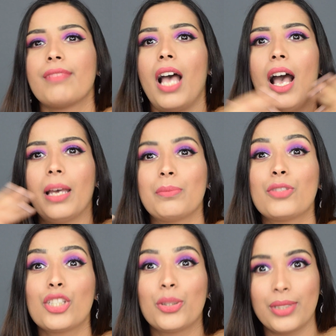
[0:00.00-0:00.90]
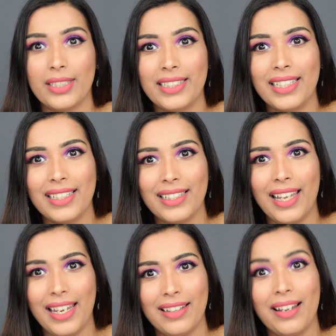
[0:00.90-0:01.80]
I'm totally
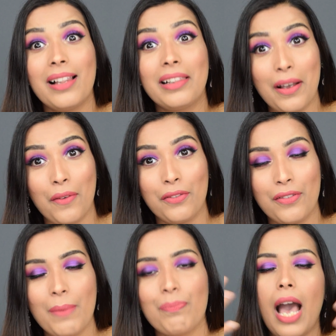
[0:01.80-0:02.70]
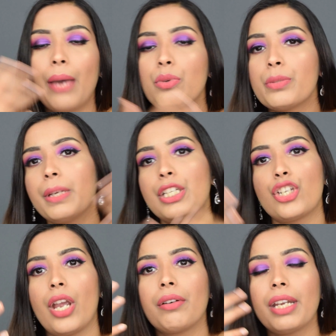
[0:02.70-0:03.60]
in love. I would be
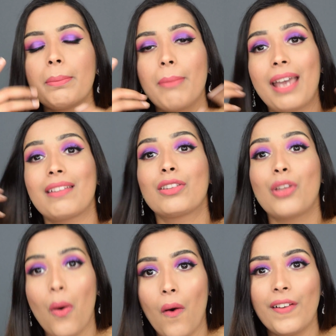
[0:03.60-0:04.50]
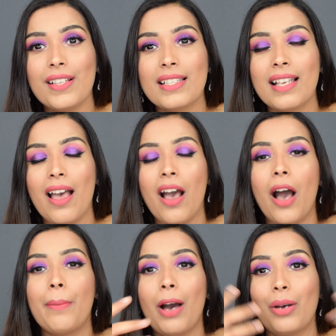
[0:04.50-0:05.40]
sharing my thoughts
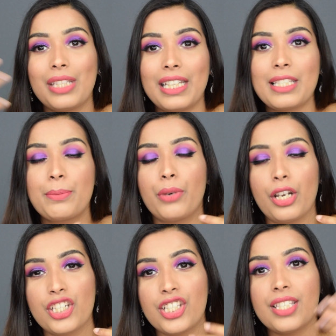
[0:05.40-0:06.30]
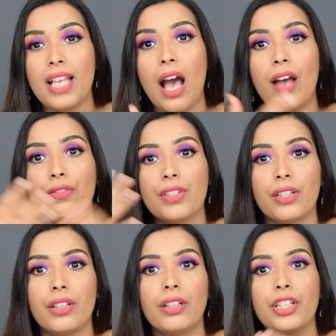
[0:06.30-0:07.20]
about these brushes
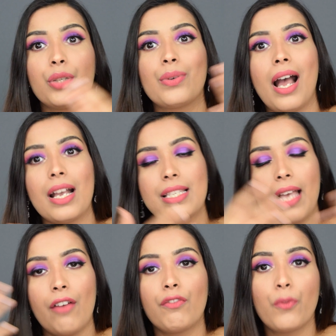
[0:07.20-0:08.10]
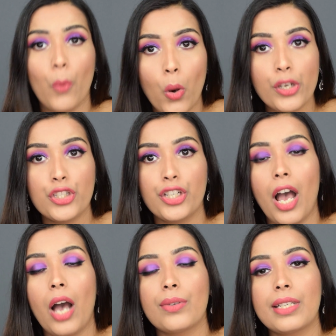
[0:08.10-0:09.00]
after you guys have watched
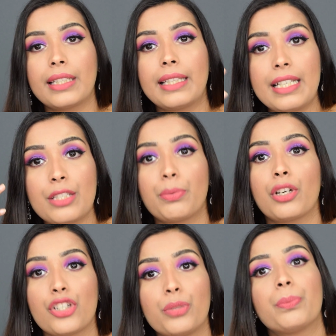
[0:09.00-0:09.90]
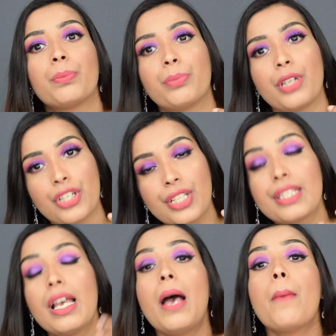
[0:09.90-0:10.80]
how did these brushes
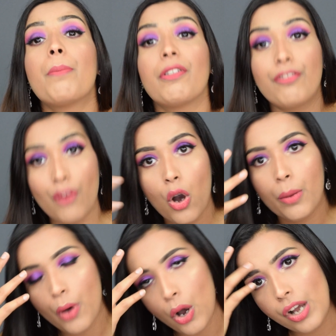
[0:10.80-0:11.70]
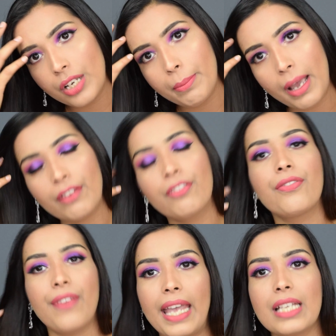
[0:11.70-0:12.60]
perform on my
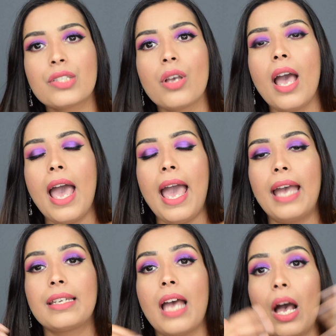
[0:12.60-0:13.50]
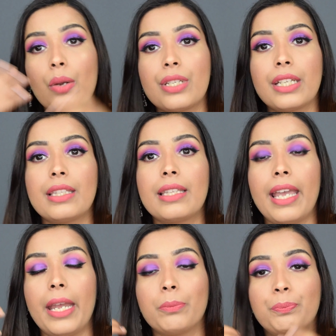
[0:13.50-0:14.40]
face and how did
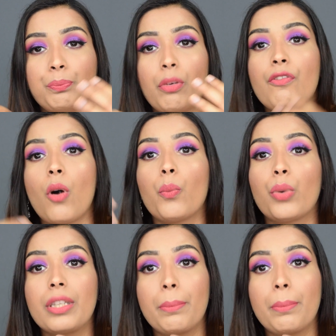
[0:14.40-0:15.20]
they perform with the